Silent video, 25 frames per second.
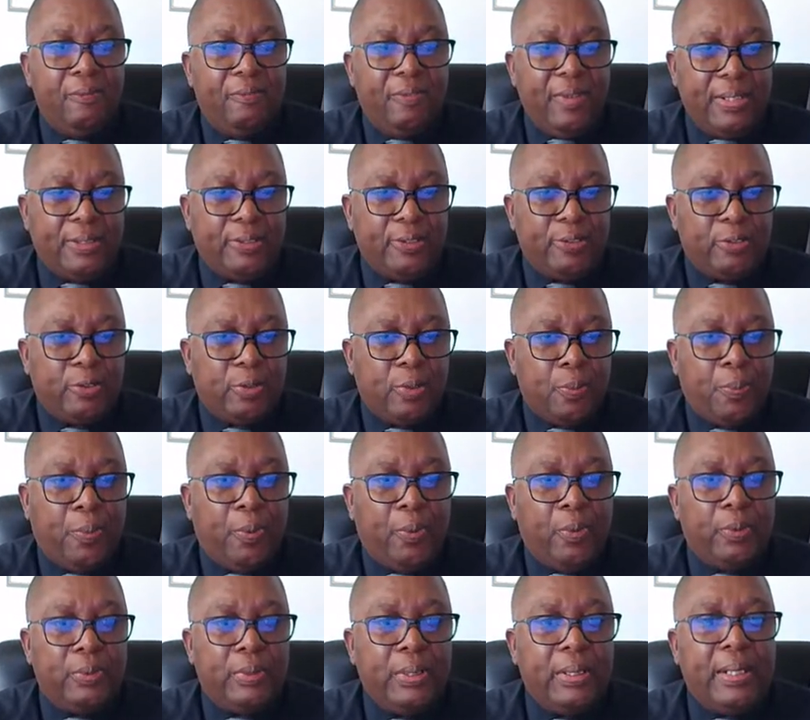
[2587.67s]
This was
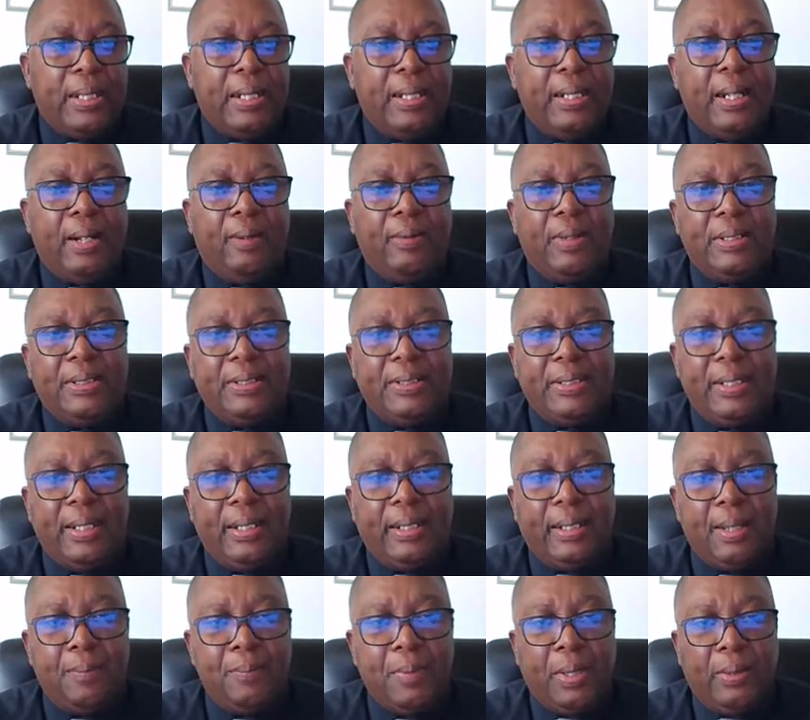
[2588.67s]
reported in our
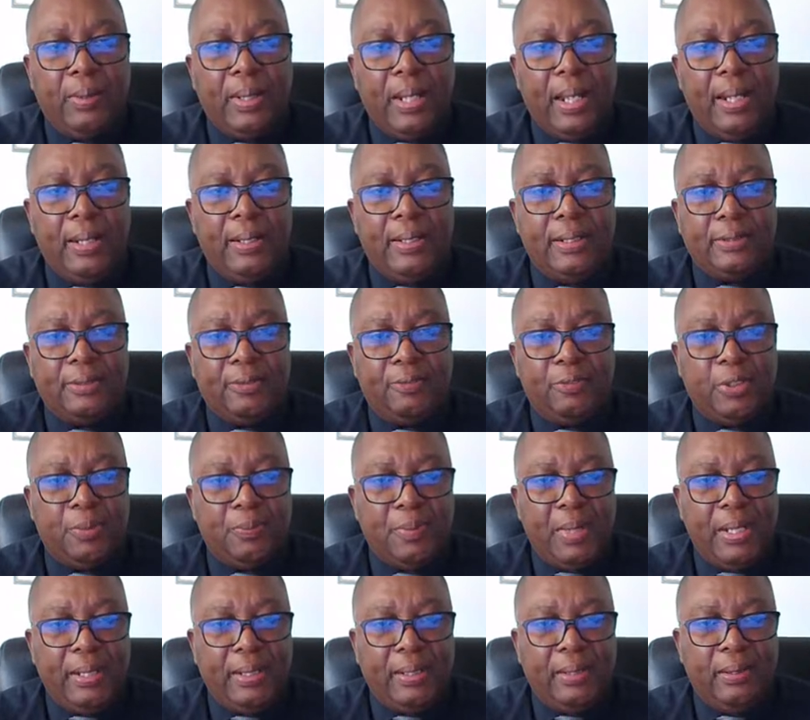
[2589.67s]
Geochemical Atlas of
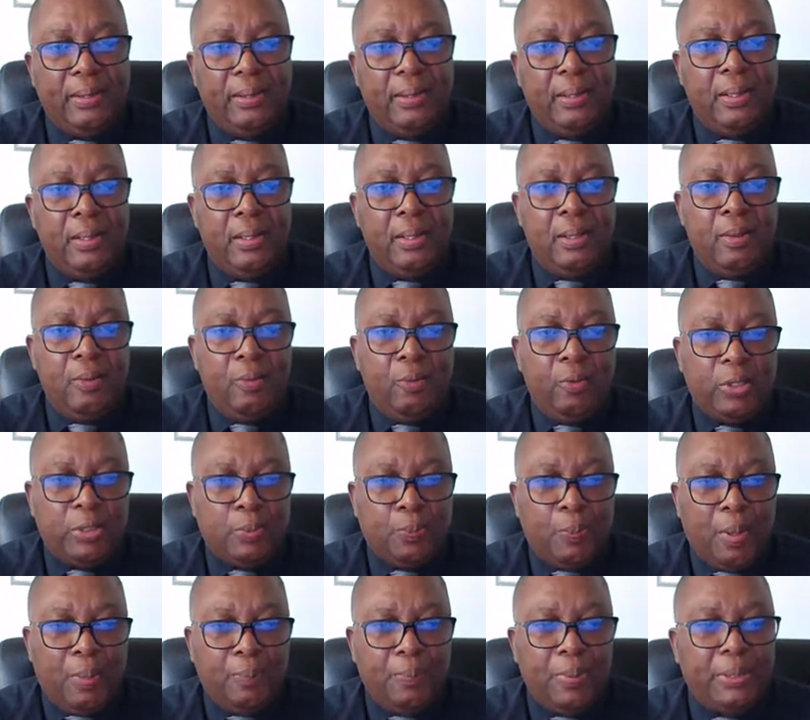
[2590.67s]
Jamaica,
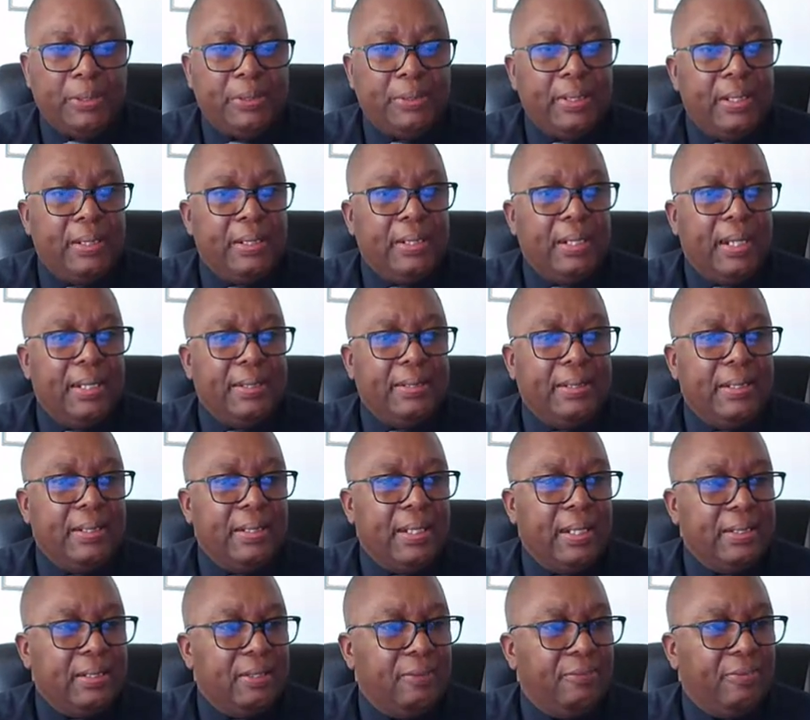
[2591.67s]
was published in
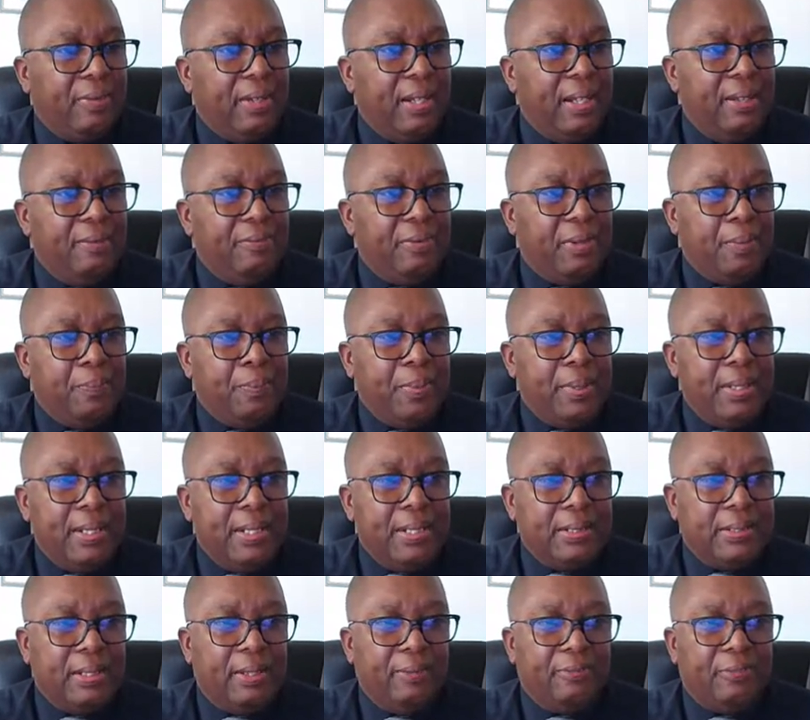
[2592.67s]
1995, a couple of
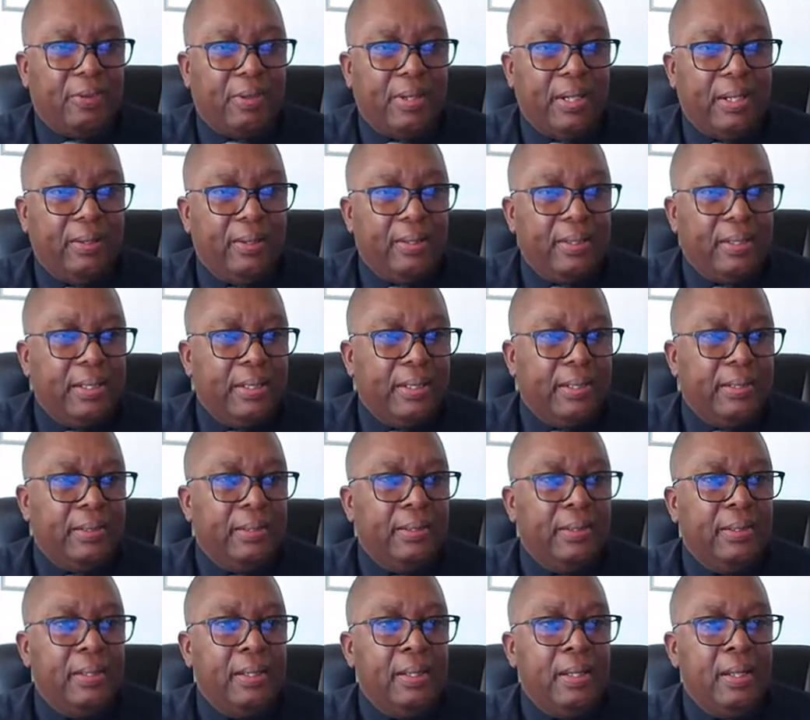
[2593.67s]
years after I got here.